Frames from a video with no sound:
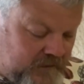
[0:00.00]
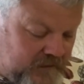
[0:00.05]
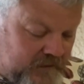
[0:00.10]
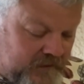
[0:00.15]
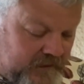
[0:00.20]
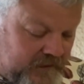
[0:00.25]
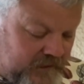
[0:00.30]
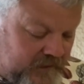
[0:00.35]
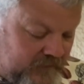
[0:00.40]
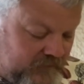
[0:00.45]

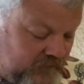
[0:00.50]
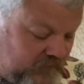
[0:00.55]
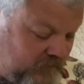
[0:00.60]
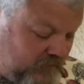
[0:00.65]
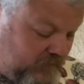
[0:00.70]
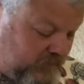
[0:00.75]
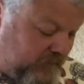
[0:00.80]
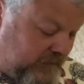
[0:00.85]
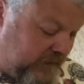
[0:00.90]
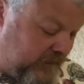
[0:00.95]
There's
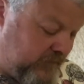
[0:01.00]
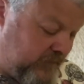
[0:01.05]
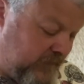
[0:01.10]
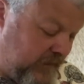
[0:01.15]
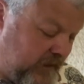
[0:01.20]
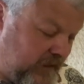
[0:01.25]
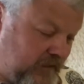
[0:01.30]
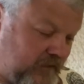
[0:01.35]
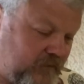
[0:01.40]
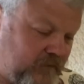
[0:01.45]
stuff like
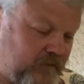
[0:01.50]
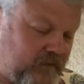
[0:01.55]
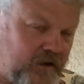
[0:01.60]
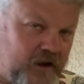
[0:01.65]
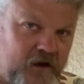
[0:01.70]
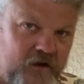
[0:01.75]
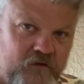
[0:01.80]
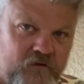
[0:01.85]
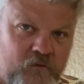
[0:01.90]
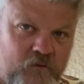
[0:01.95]

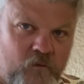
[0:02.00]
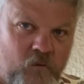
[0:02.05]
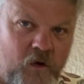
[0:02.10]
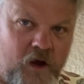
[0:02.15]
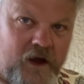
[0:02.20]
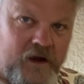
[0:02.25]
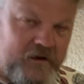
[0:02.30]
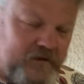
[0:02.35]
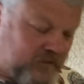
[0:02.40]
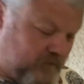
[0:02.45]
furnish and
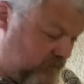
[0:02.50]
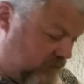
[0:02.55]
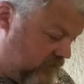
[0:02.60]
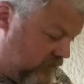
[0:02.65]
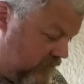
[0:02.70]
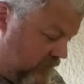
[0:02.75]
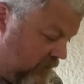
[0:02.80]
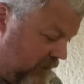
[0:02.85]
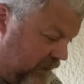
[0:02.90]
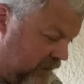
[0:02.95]
wax
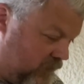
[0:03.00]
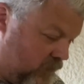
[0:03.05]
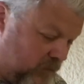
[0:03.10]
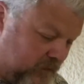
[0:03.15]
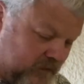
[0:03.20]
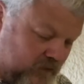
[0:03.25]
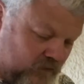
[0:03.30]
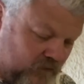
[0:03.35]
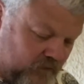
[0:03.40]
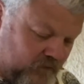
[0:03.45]
which might come
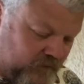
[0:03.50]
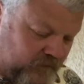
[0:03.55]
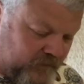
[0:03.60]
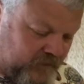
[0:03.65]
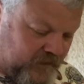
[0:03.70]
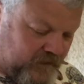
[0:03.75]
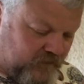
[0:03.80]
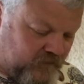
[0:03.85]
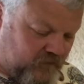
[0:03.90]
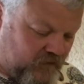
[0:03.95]
in useful for
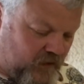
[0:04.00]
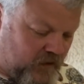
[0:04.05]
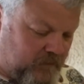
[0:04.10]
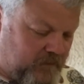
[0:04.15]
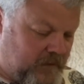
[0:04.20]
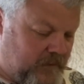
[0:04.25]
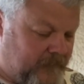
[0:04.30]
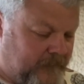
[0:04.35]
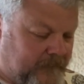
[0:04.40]
this job.